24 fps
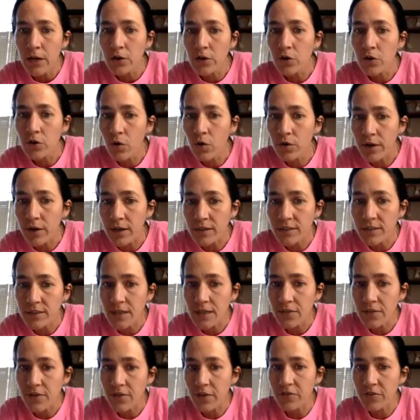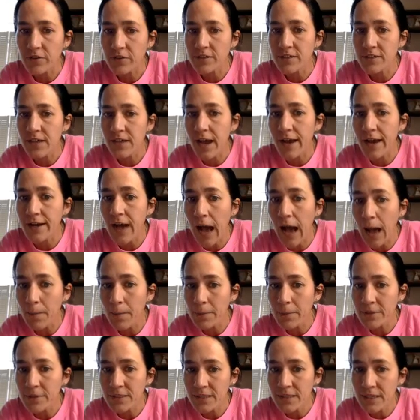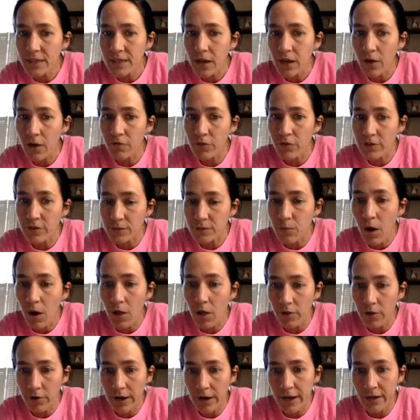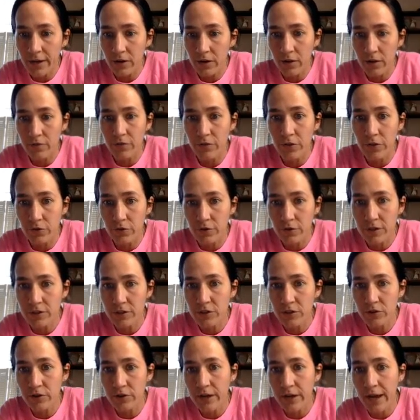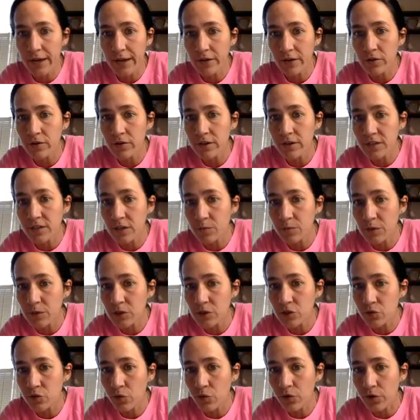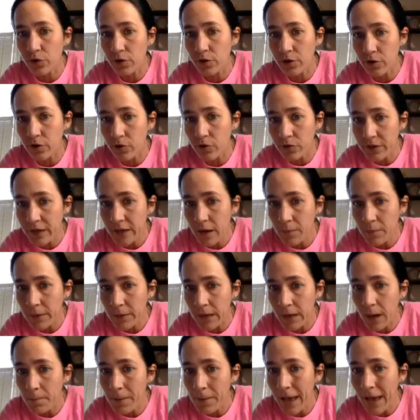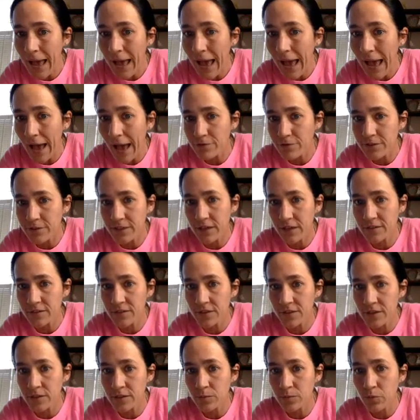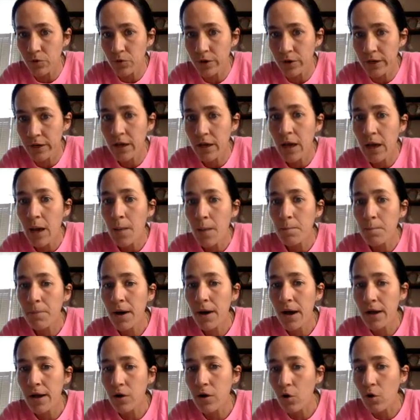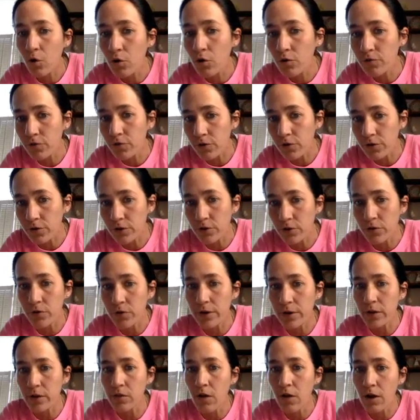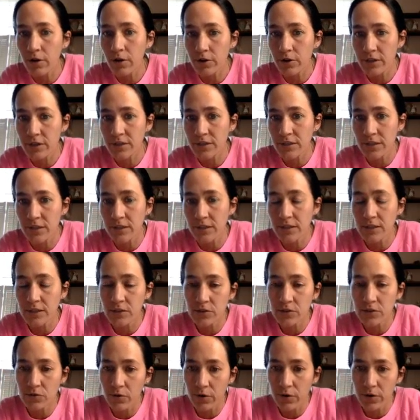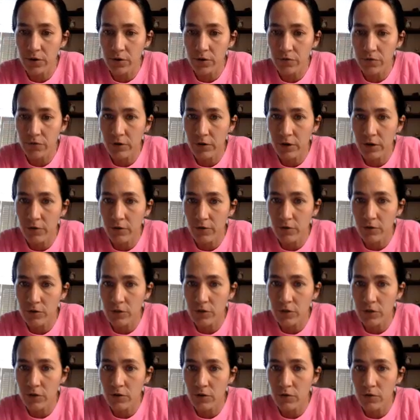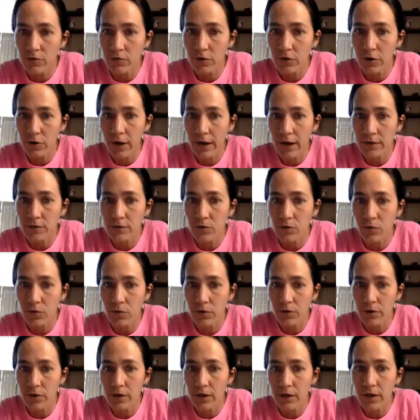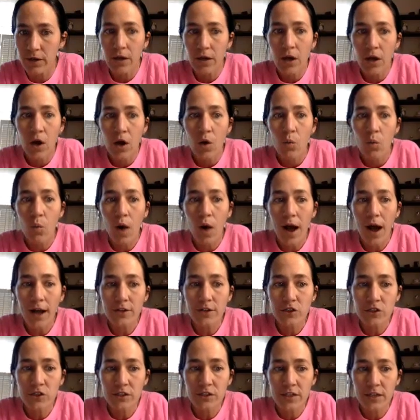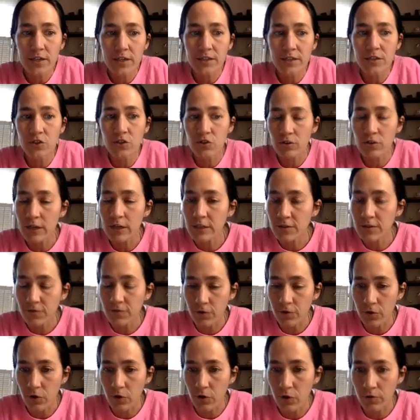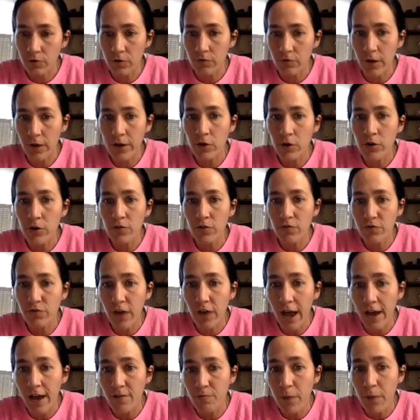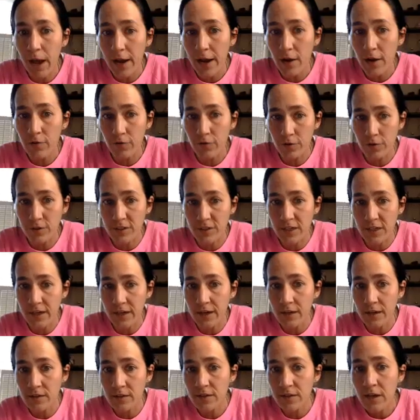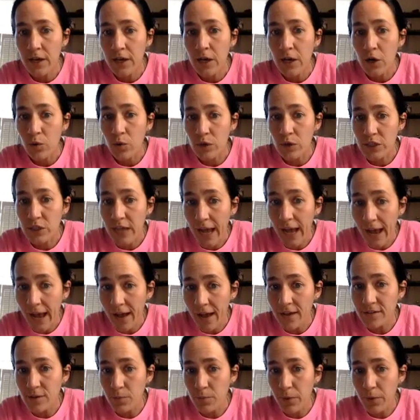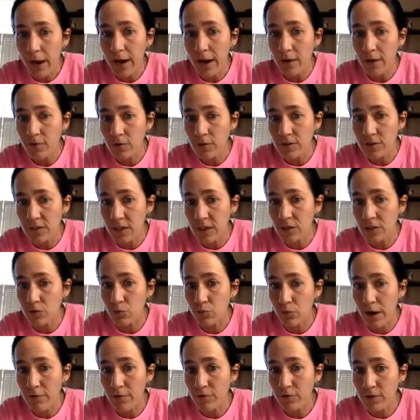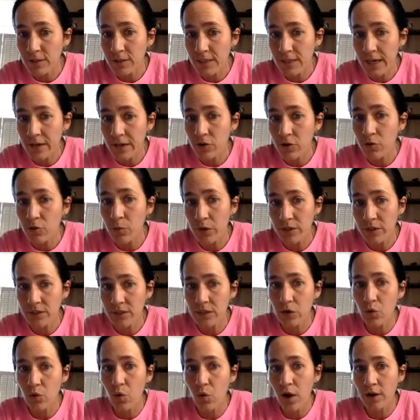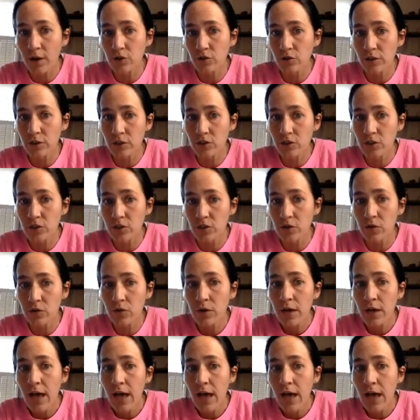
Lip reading: Notice that the side opposite of the smaller angle, of the 30-degree angle, is going to be shorter. You're only coming up a half to get to this point, but over, you're going a longer distance, the square root of 3 over 2 for your x coordinate. Watch this transfer over. If I go to 5 pi over 6, which has a pi over 6 reference angle, but it's in quadrant 2,